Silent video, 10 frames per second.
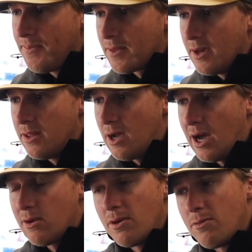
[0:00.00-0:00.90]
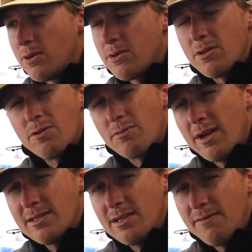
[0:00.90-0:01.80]
And I don't know whether they're
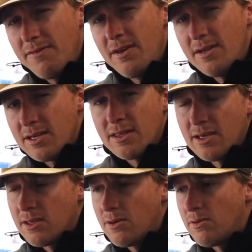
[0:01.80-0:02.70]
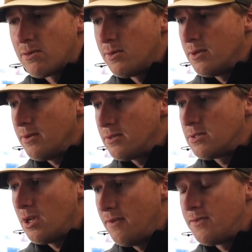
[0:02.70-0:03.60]
resident fish. I think they are. But
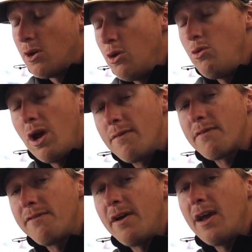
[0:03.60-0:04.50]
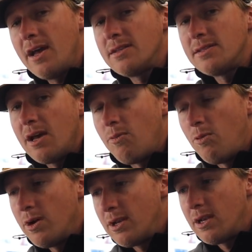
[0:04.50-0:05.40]
so if whoever finds that
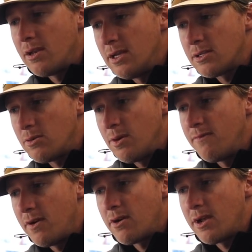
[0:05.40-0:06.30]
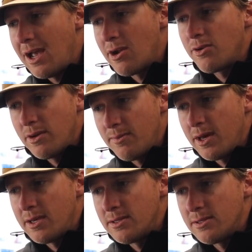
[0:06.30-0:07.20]
one, it's going to be very area
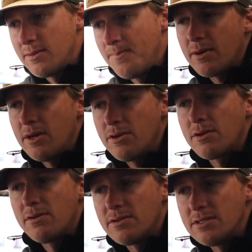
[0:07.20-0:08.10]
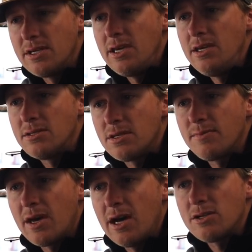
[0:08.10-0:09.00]
based. Okay, you're going to see
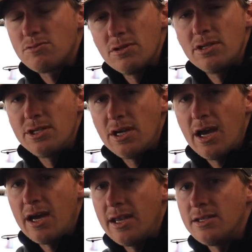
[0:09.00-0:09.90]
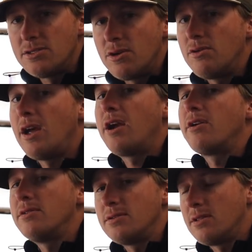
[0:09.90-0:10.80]
some guys really shine in certain
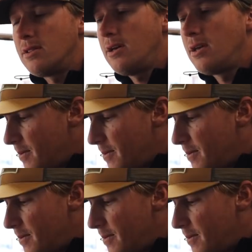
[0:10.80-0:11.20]
areas of the lake.